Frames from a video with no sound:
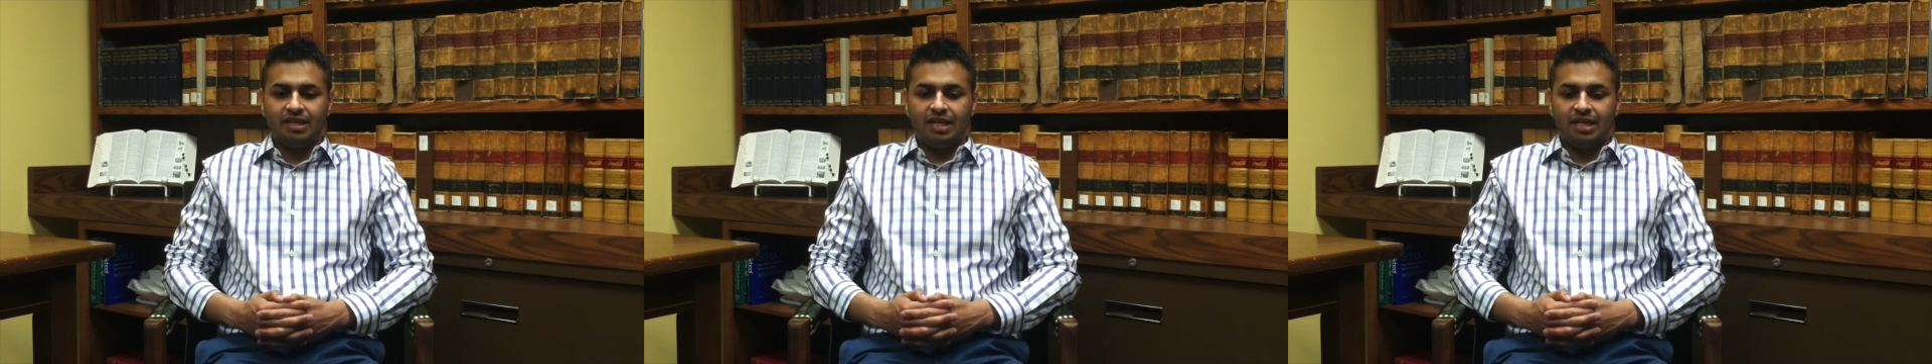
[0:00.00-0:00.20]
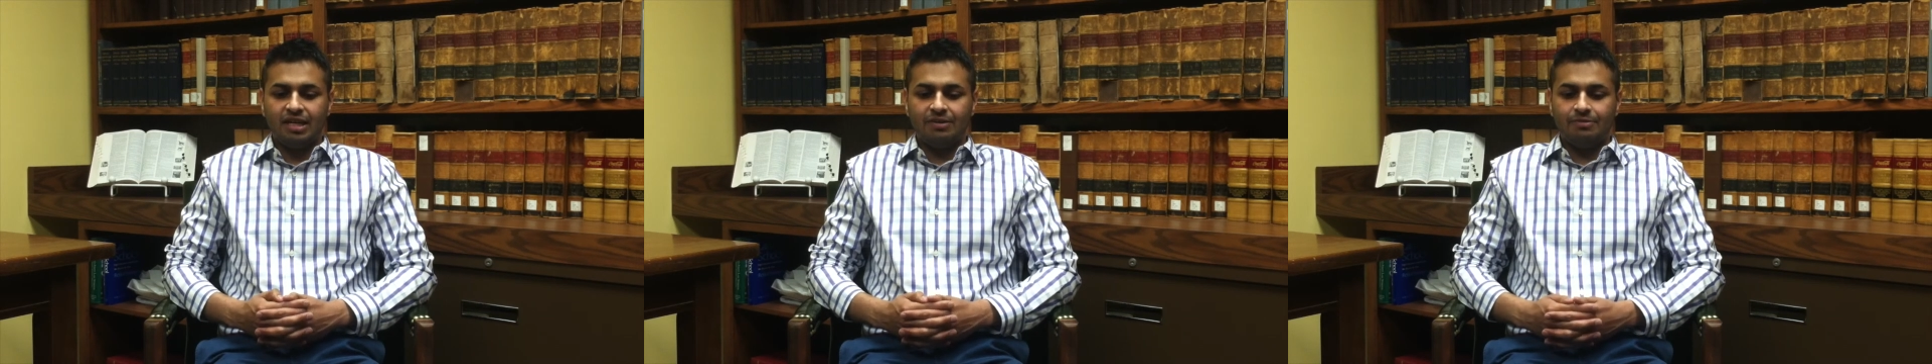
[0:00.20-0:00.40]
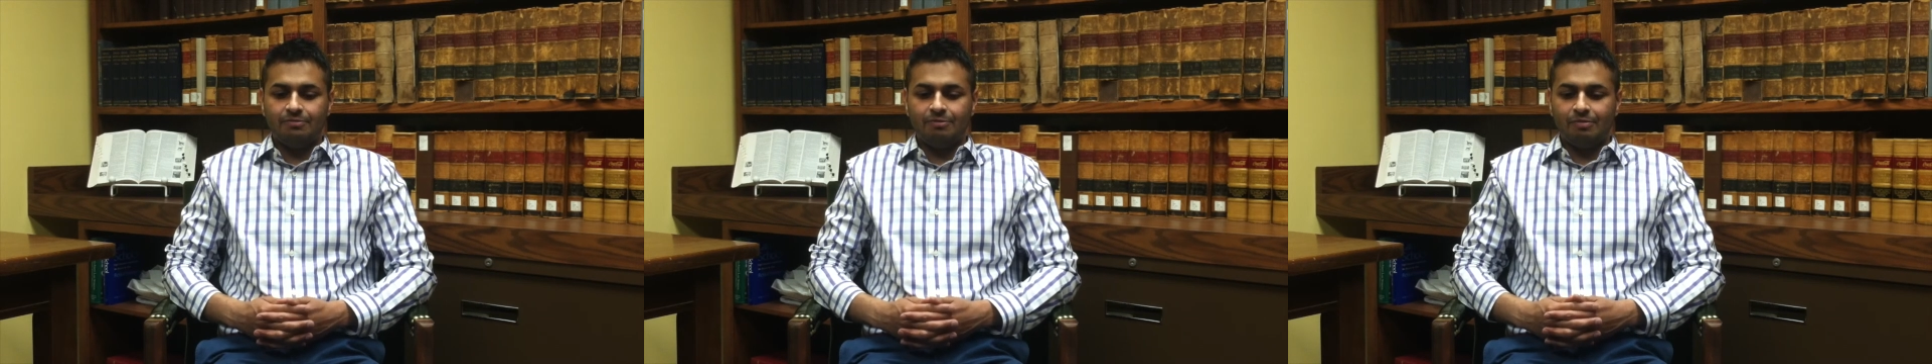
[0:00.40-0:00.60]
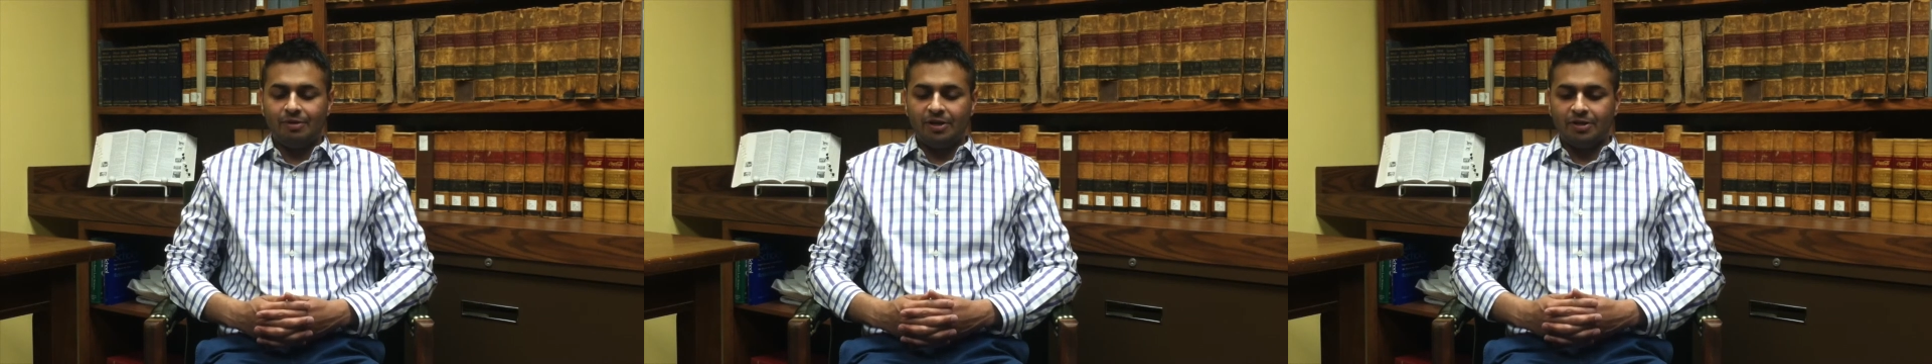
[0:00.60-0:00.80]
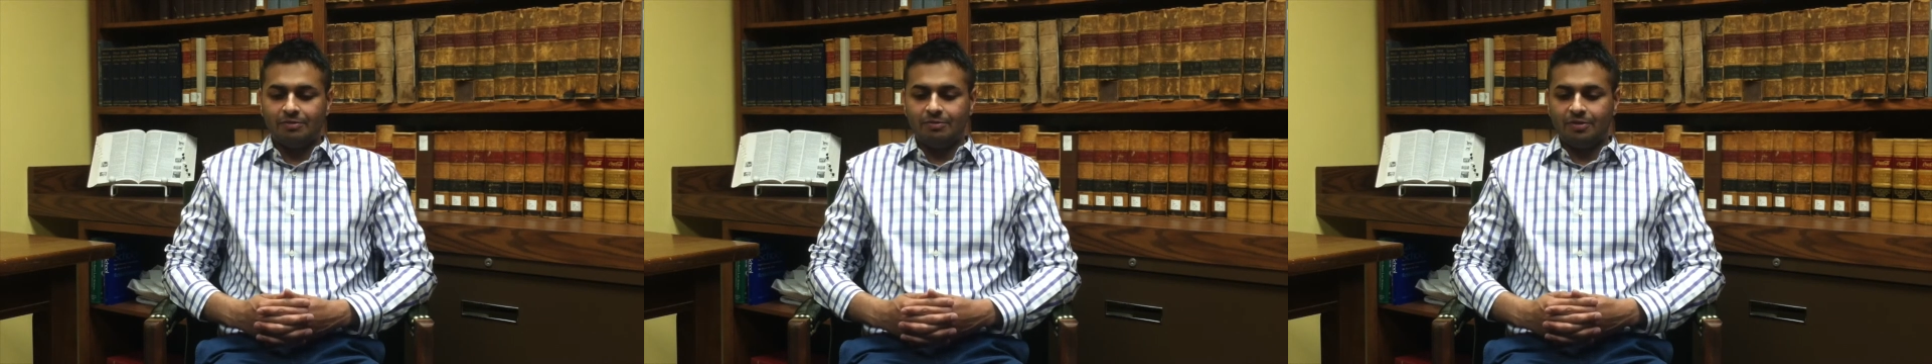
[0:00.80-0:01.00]
uh,
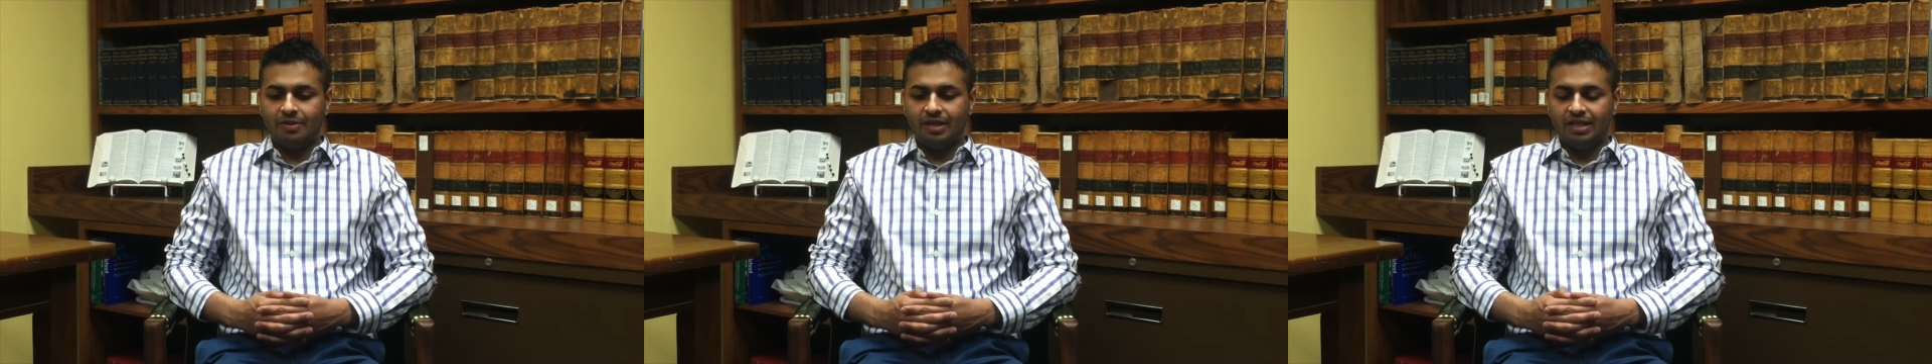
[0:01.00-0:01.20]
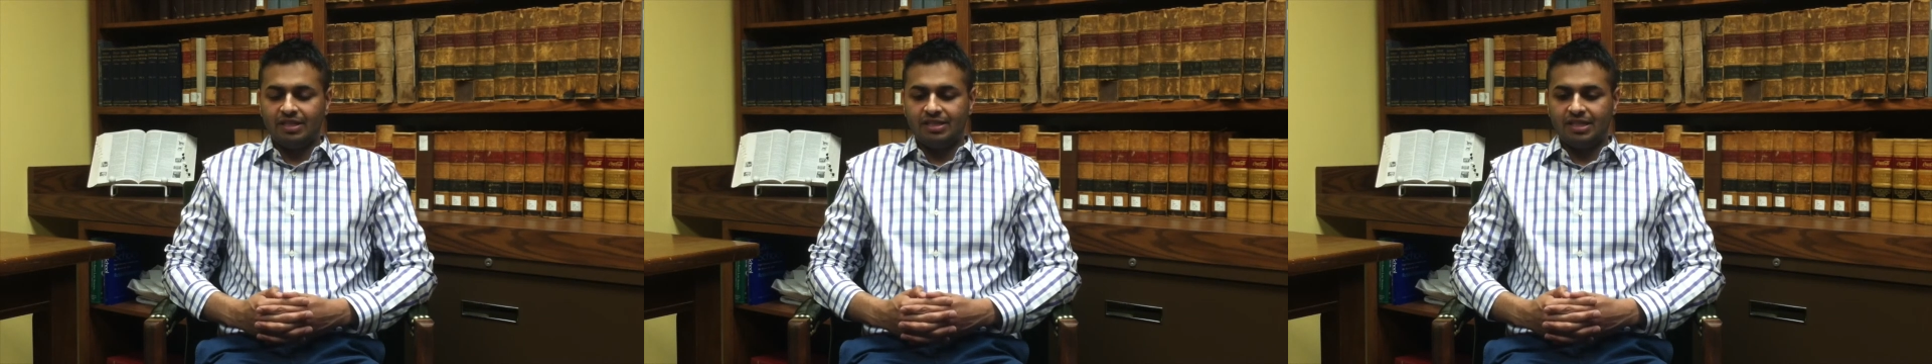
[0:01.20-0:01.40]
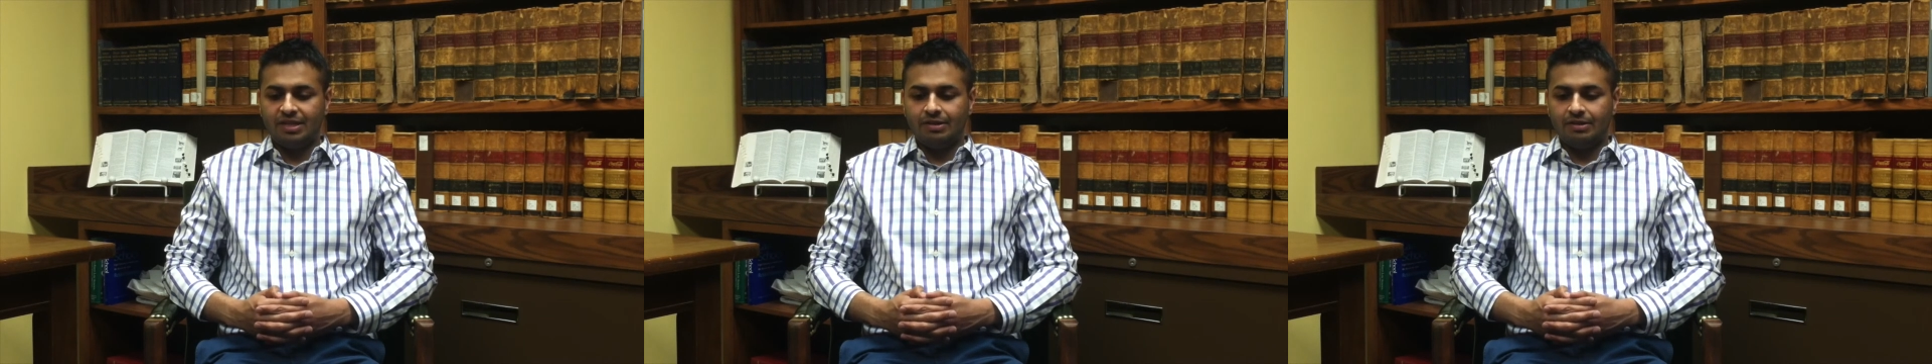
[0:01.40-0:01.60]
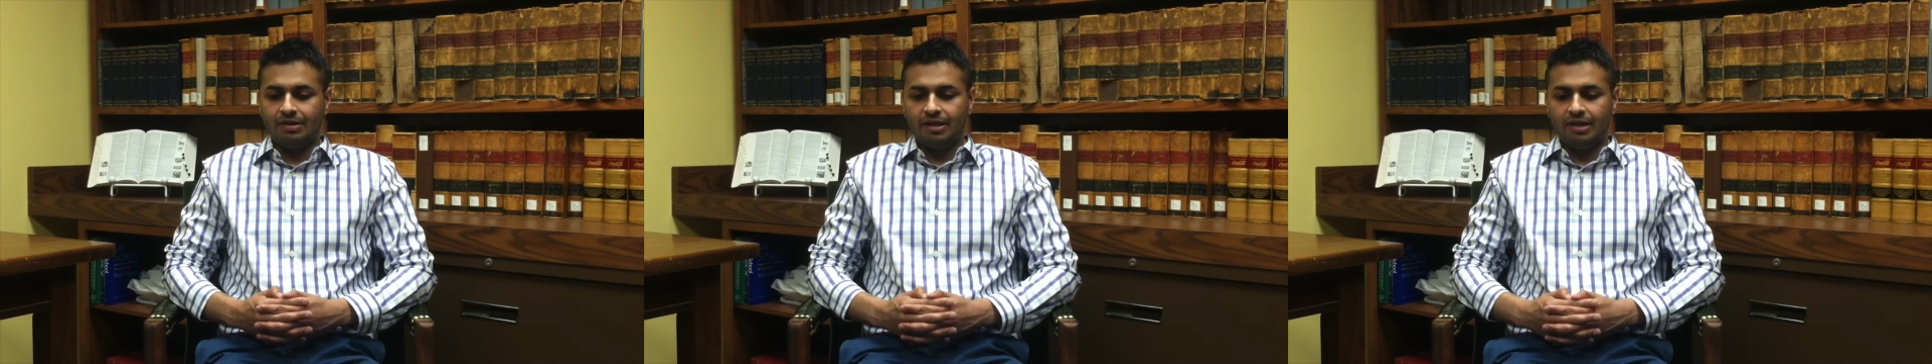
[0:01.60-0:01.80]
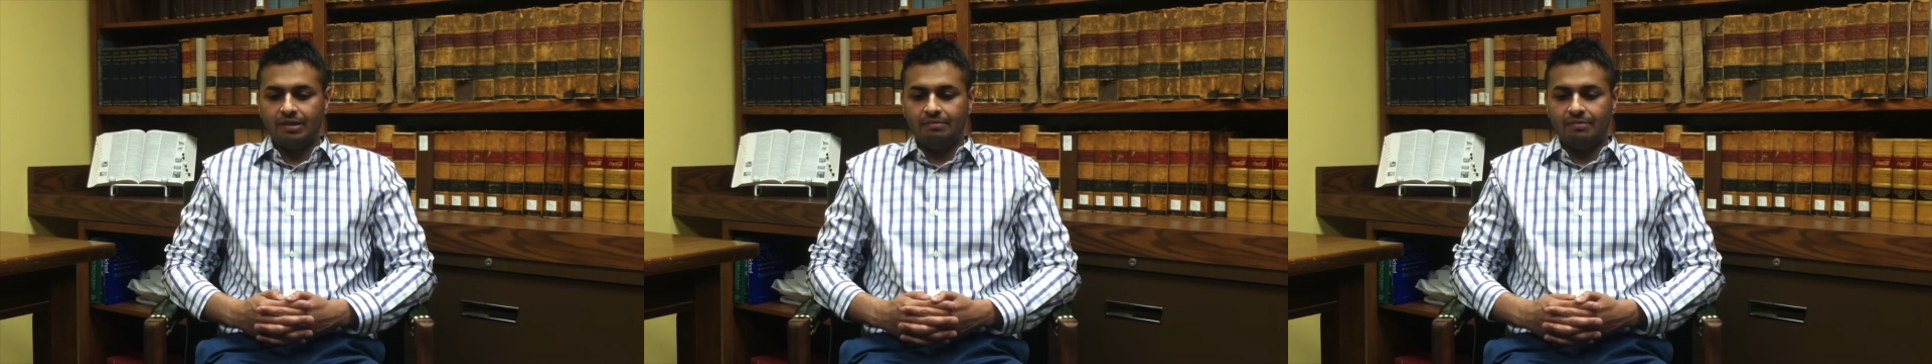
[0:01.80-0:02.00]
remarkable things that
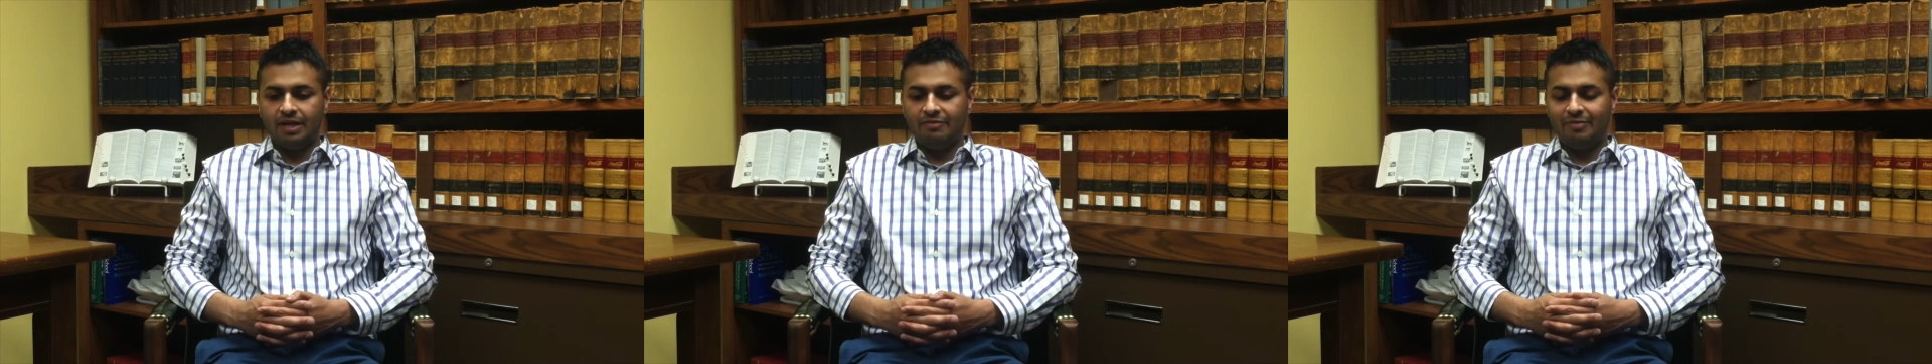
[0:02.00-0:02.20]
um,